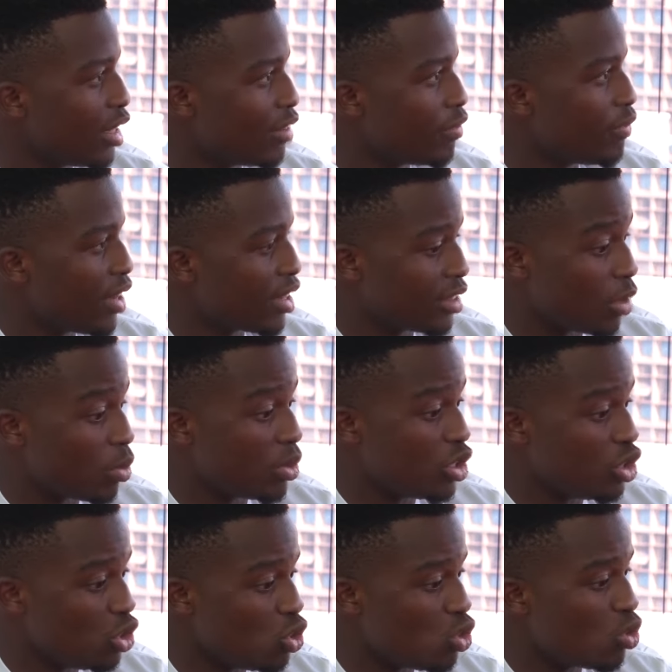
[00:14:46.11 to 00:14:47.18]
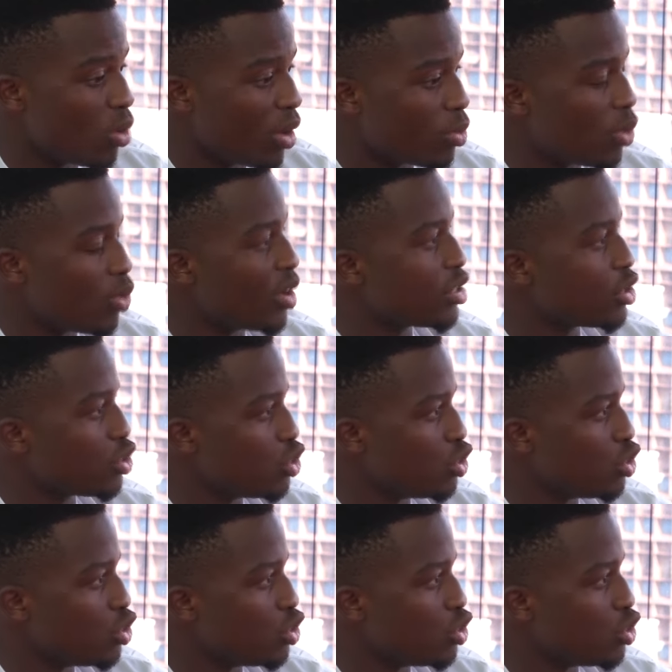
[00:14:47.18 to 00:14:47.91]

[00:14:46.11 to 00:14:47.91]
the fact that we knew what we wanted